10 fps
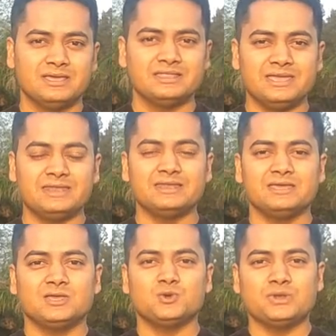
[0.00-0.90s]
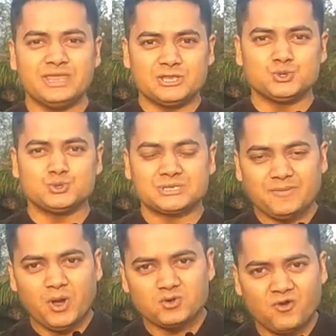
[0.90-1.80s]
then you need to
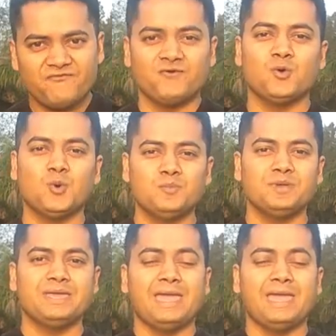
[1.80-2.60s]
step out of home